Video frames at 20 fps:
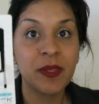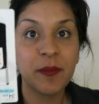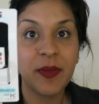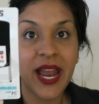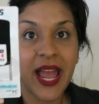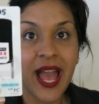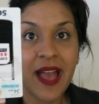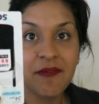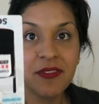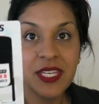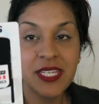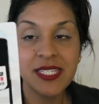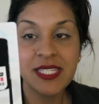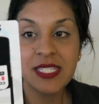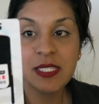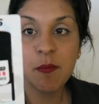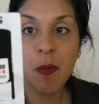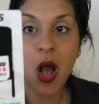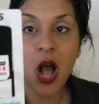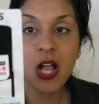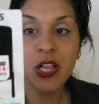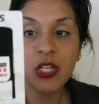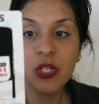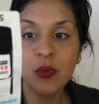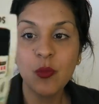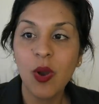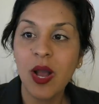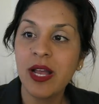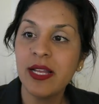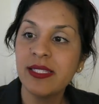but I have these
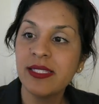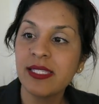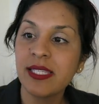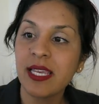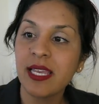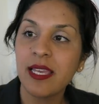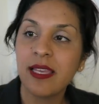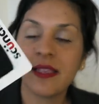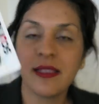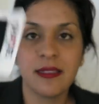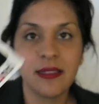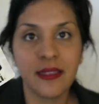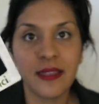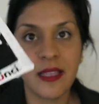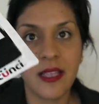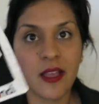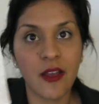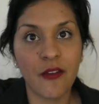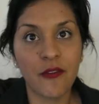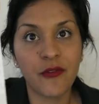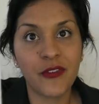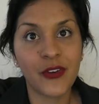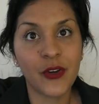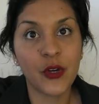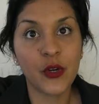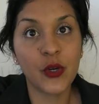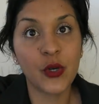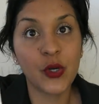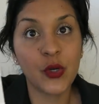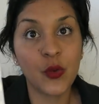smaller ones
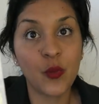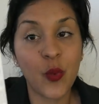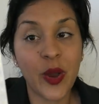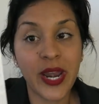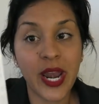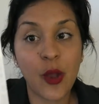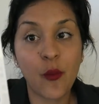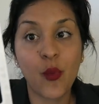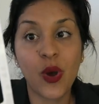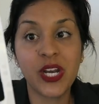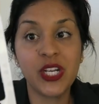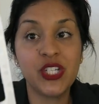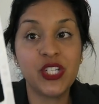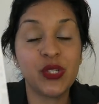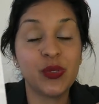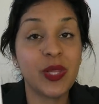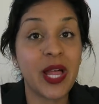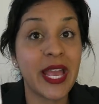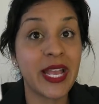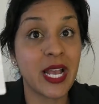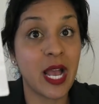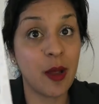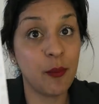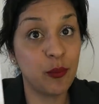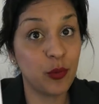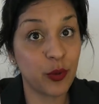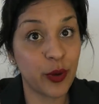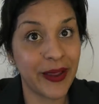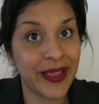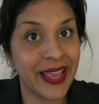for when I want to do like a
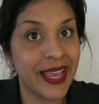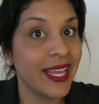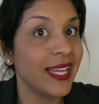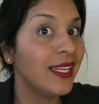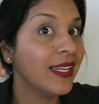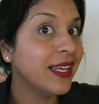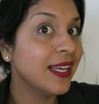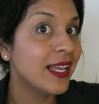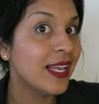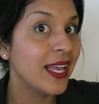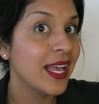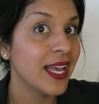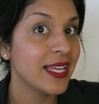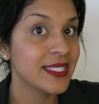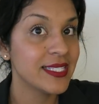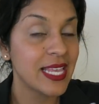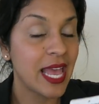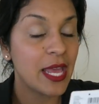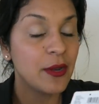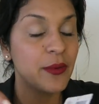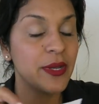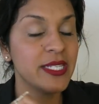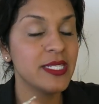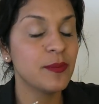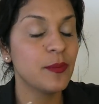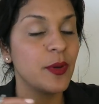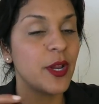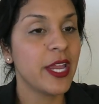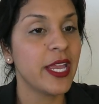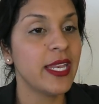braid, a
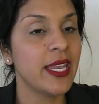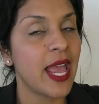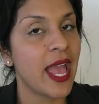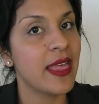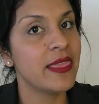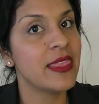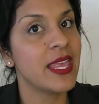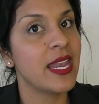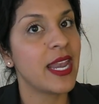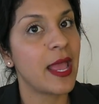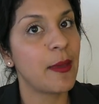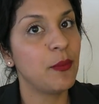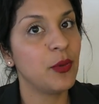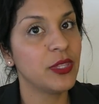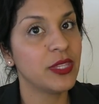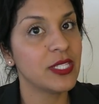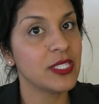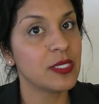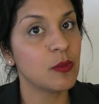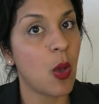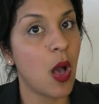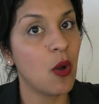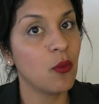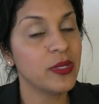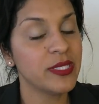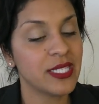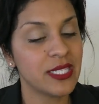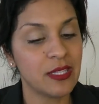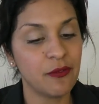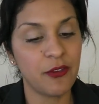sideways braid, and then I put the
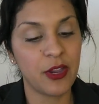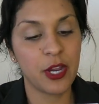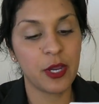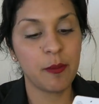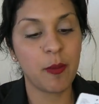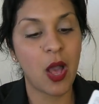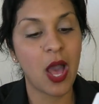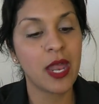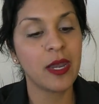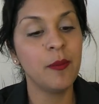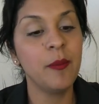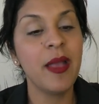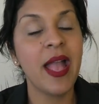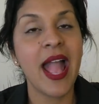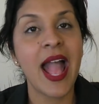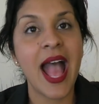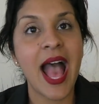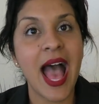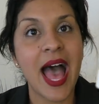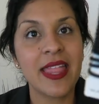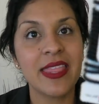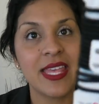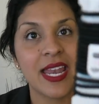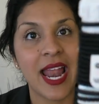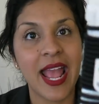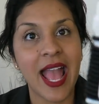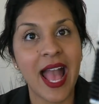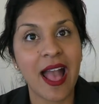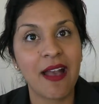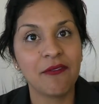small ones at the very bottom, and then
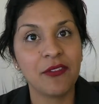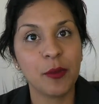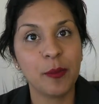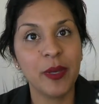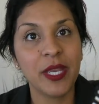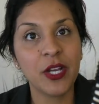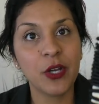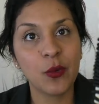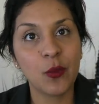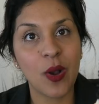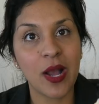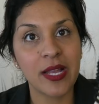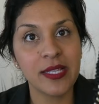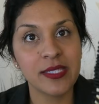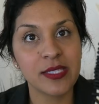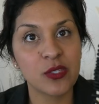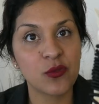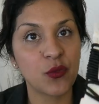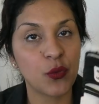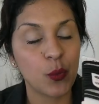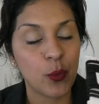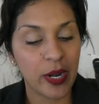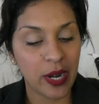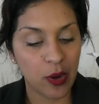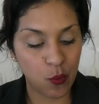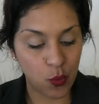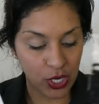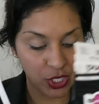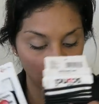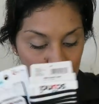I have the bigger ones for when
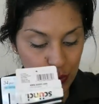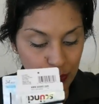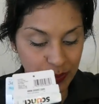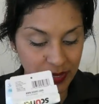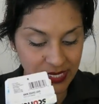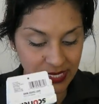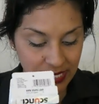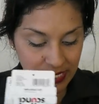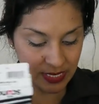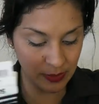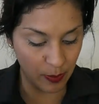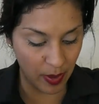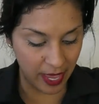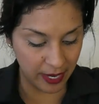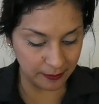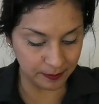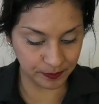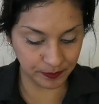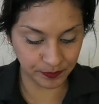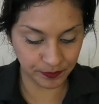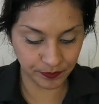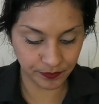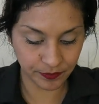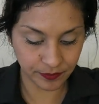I want to do a business bun.